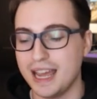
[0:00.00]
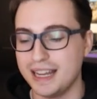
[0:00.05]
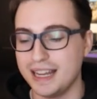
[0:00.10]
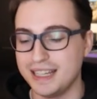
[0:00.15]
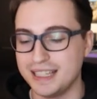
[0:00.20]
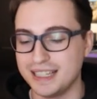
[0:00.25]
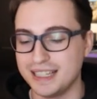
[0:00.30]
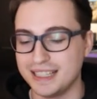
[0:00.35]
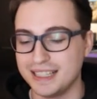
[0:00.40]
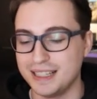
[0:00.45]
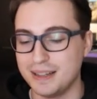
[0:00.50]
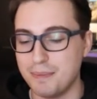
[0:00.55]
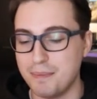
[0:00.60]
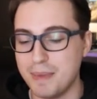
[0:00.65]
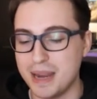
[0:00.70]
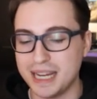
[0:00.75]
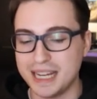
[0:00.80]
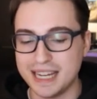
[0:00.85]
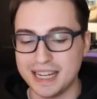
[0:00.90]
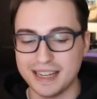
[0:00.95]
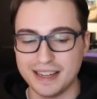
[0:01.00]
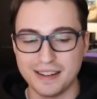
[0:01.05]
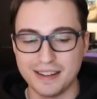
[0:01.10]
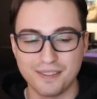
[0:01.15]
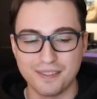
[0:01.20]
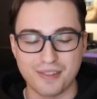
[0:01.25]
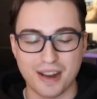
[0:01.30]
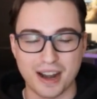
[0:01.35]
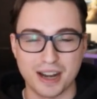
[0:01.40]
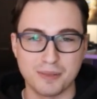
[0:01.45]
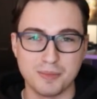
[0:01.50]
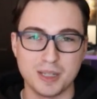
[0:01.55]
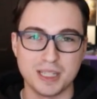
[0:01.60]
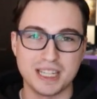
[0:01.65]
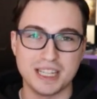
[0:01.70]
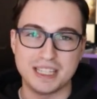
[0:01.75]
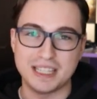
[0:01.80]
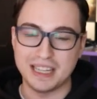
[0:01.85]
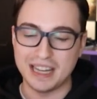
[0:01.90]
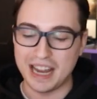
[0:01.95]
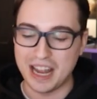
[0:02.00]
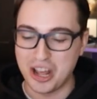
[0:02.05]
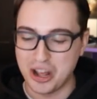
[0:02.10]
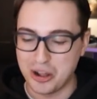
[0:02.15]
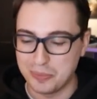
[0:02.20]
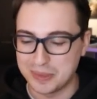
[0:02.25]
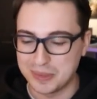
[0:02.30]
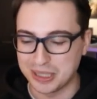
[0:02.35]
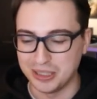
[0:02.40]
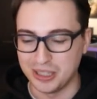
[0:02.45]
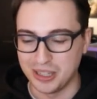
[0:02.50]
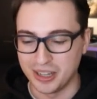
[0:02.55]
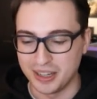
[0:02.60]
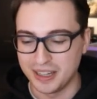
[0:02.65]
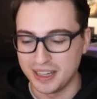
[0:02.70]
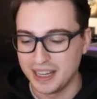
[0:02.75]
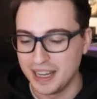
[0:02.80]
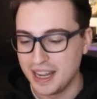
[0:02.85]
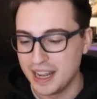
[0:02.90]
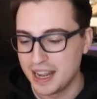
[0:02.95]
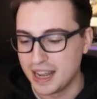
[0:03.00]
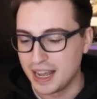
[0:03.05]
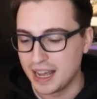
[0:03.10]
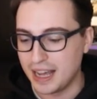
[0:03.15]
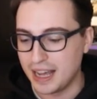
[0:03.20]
and making fragments has helped a lot.